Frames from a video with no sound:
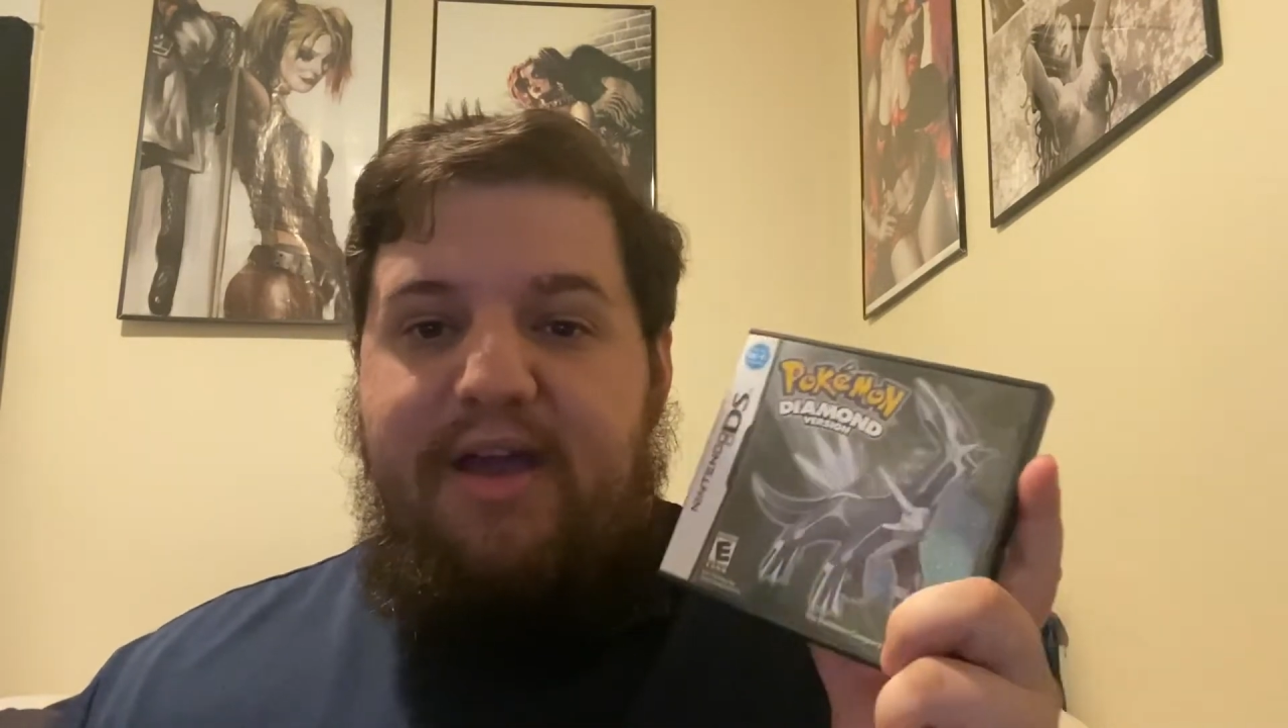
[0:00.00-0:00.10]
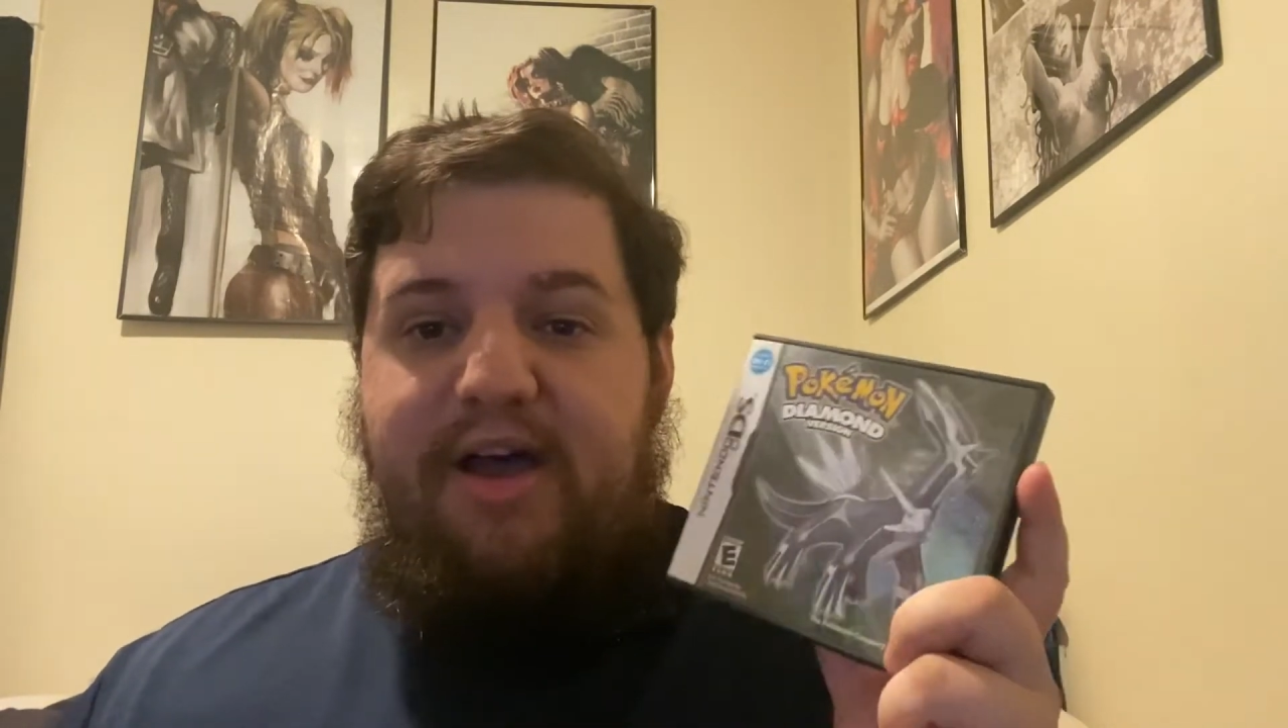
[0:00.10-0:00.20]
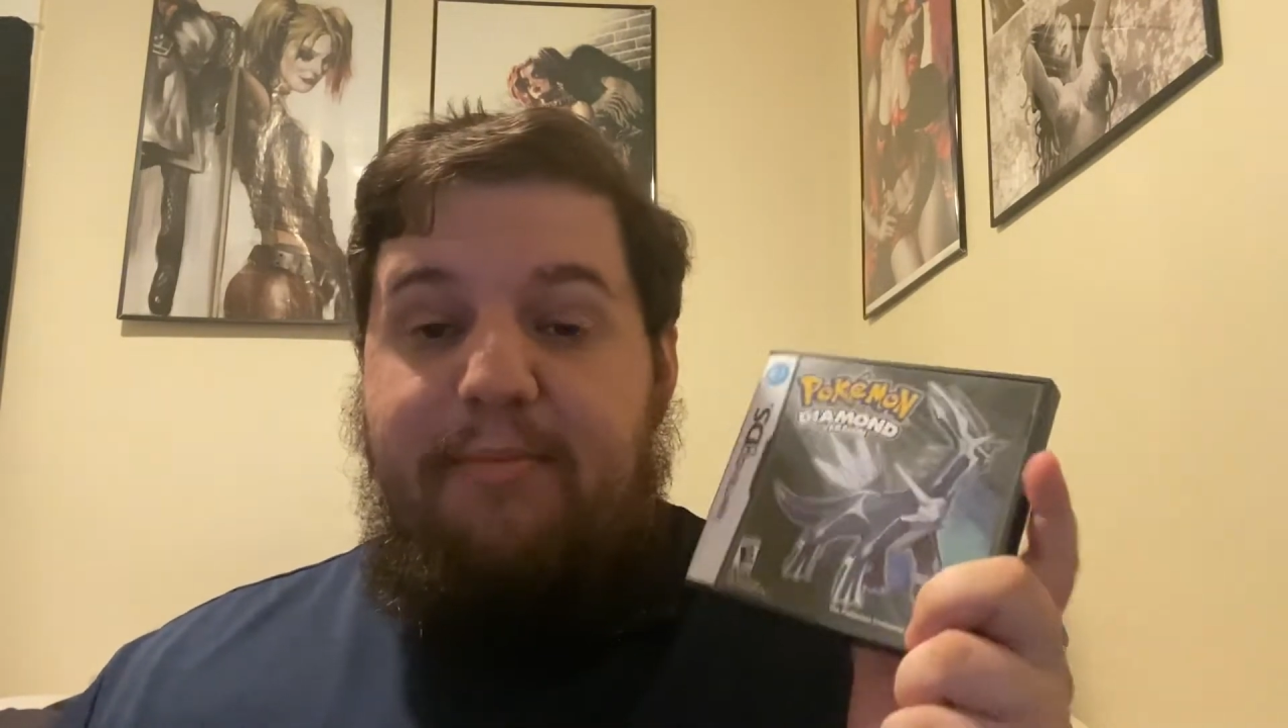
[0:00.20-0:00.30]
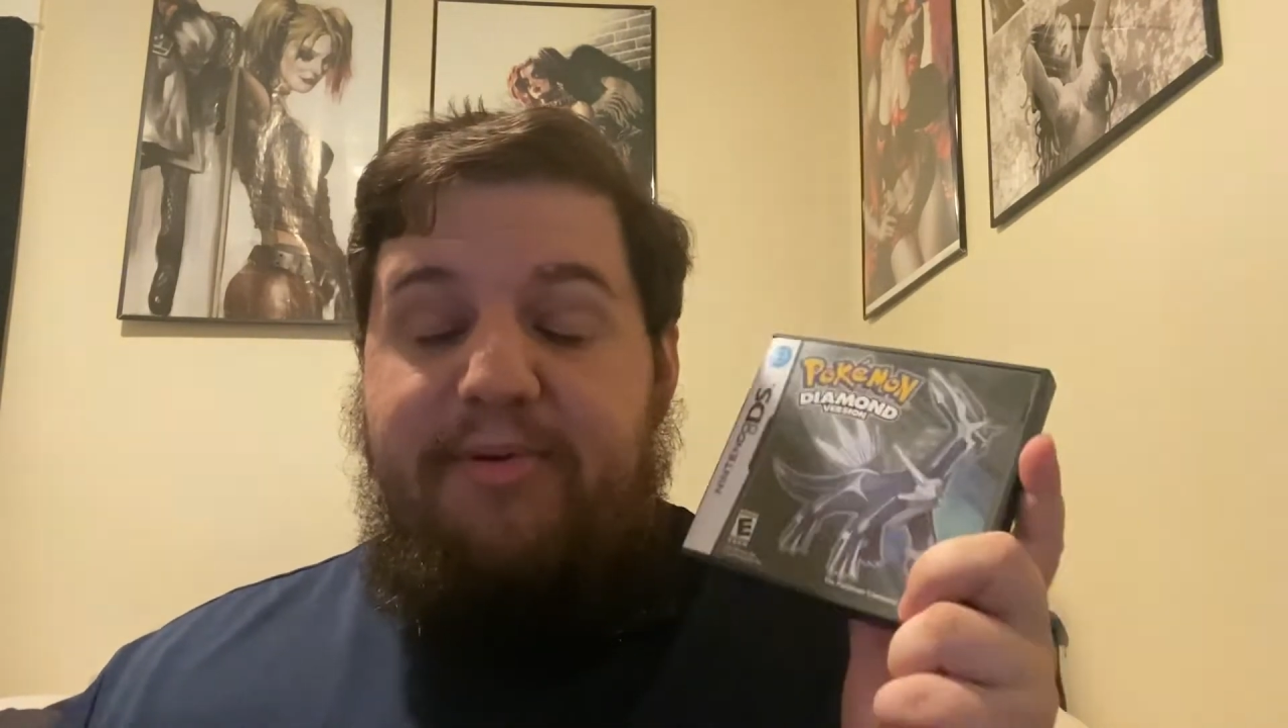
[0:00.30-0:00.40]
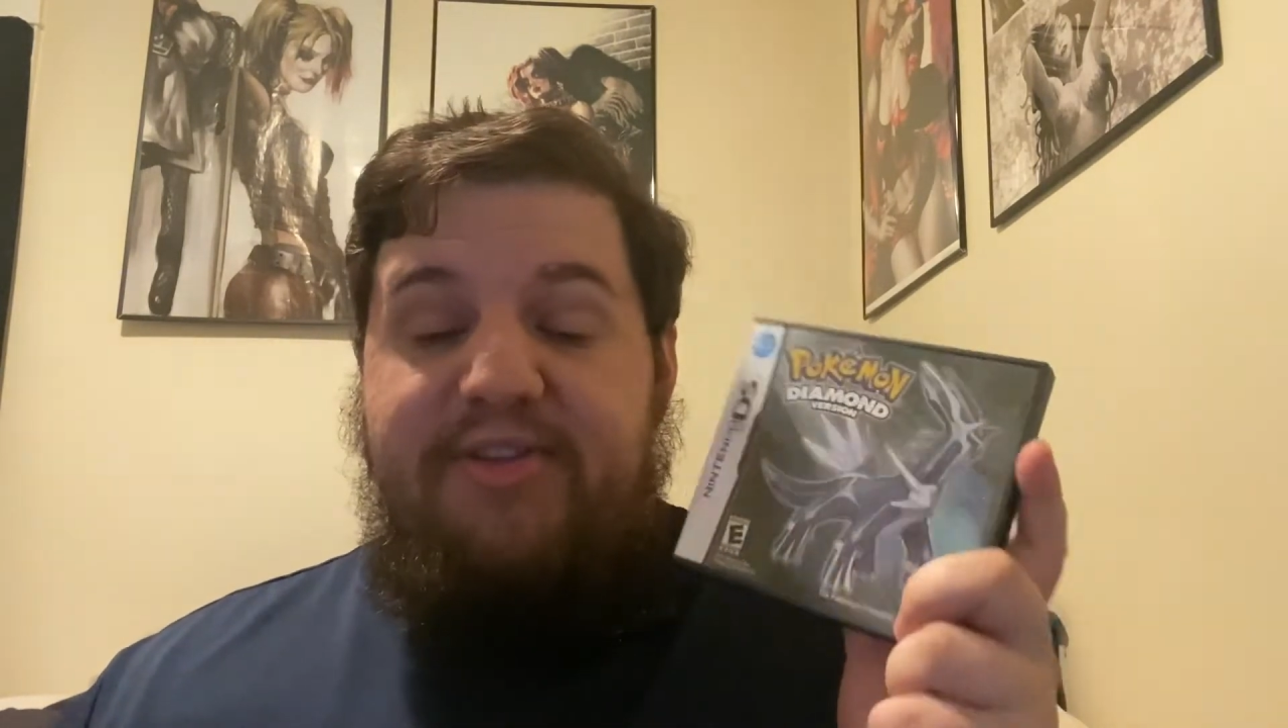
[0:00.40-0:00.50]

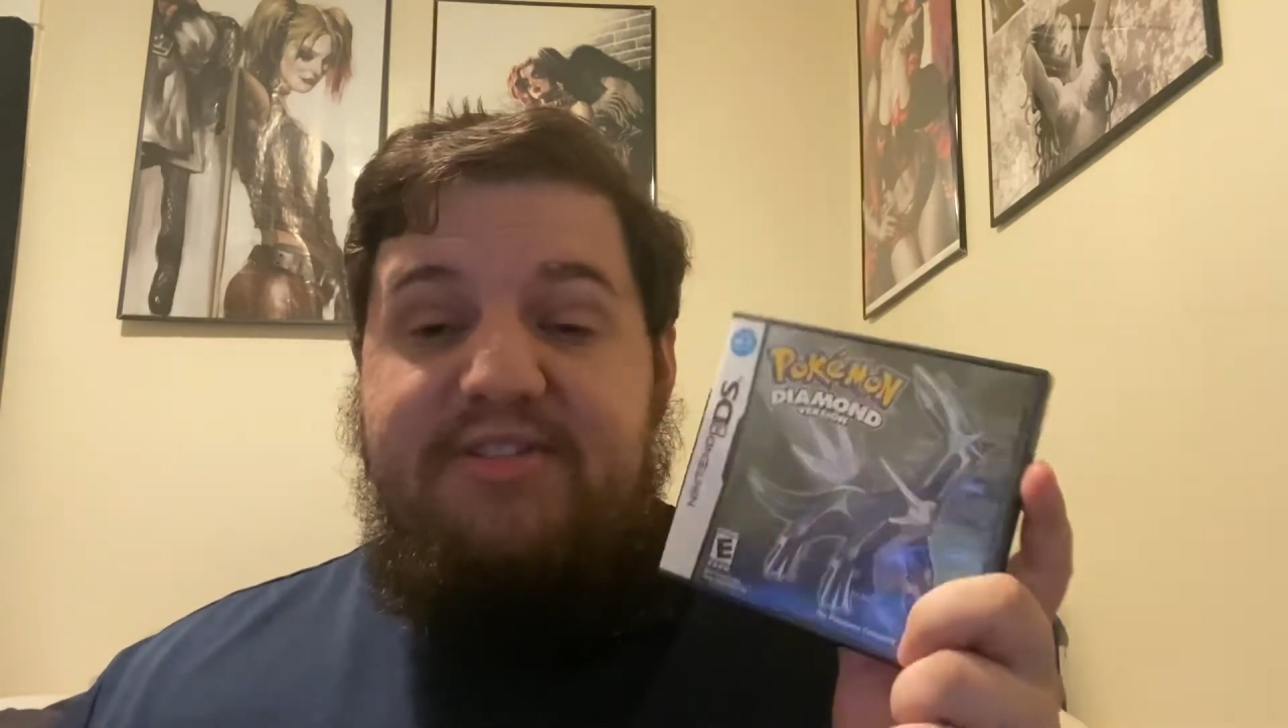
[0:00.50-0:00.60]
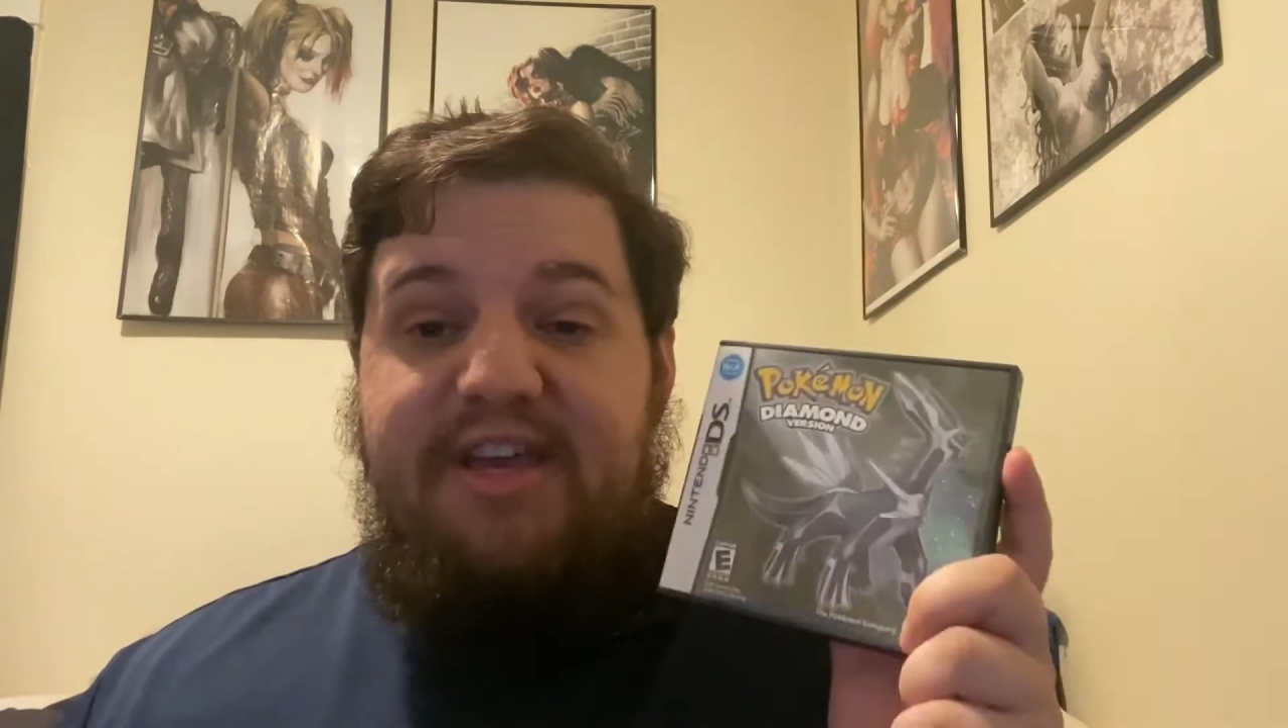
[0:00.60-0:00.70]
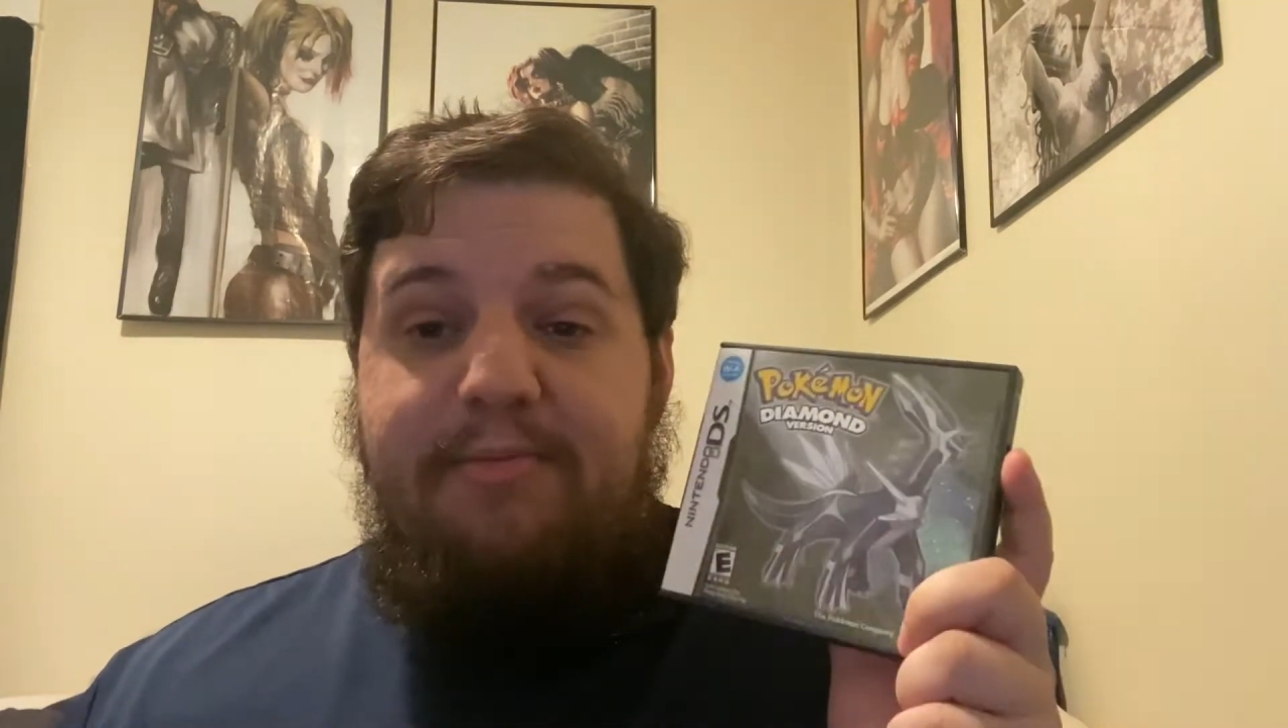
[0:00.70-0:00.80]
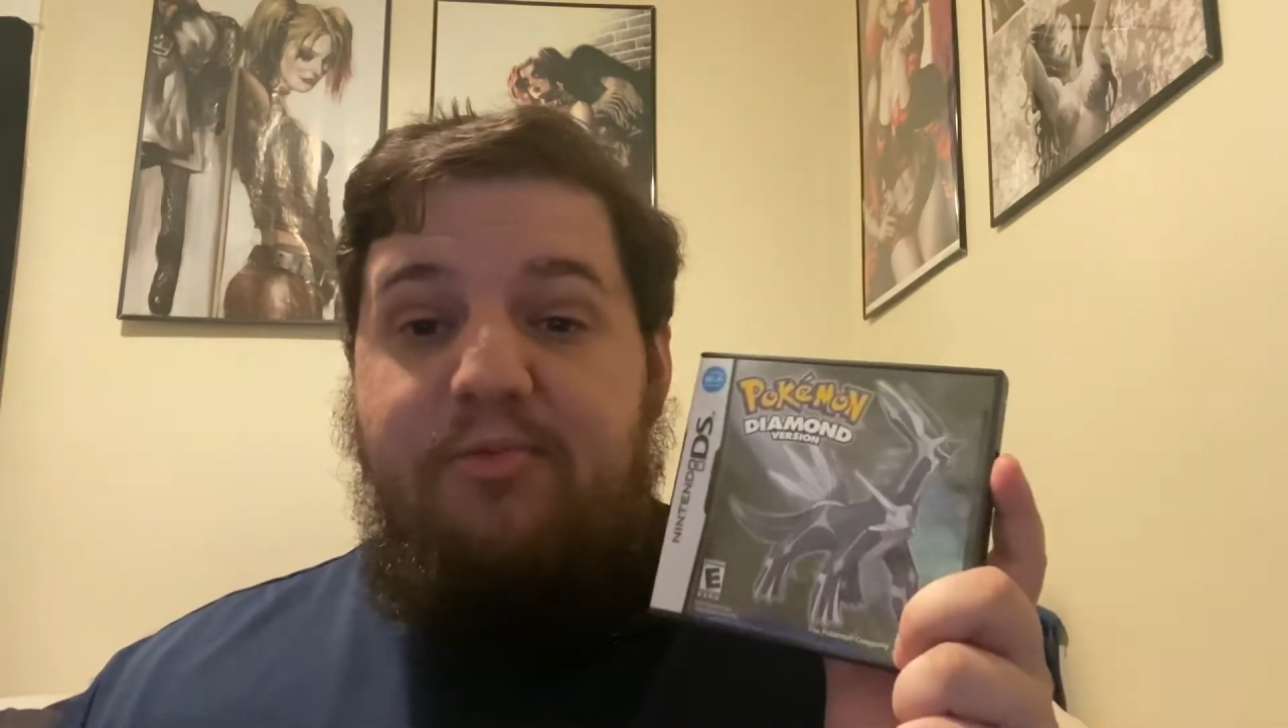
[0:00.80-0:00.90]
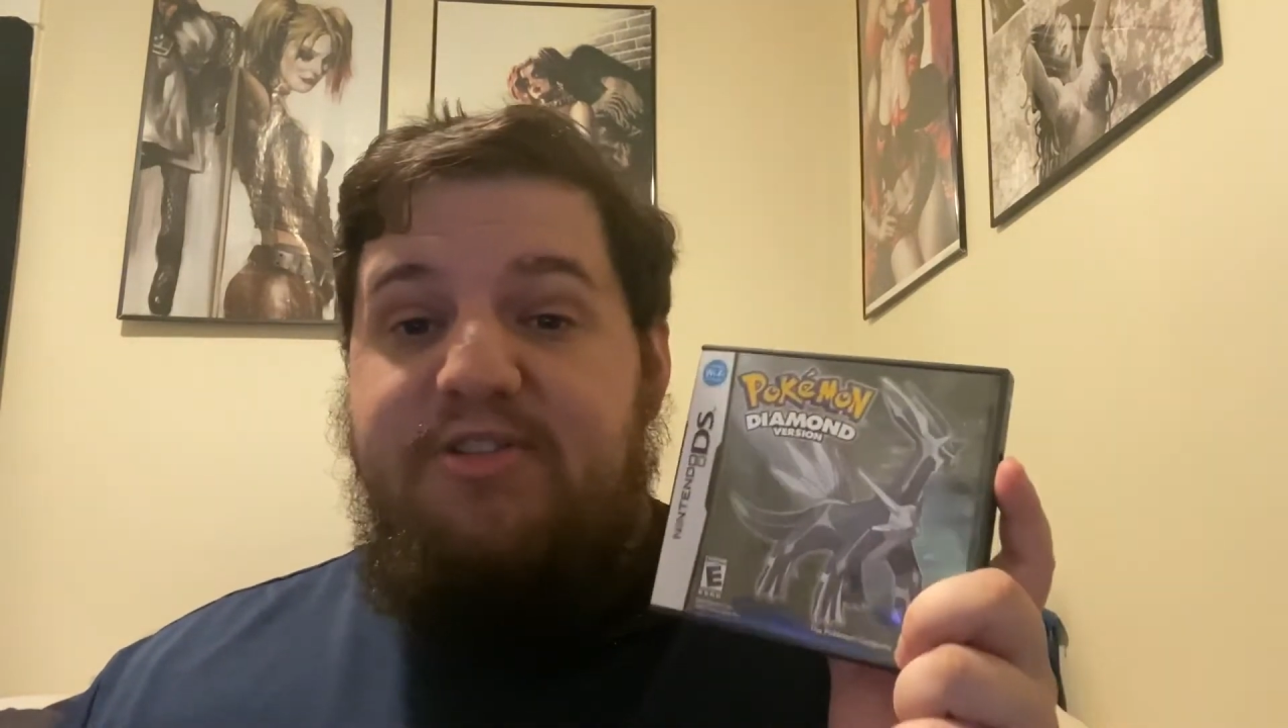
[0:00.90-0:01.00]
But this game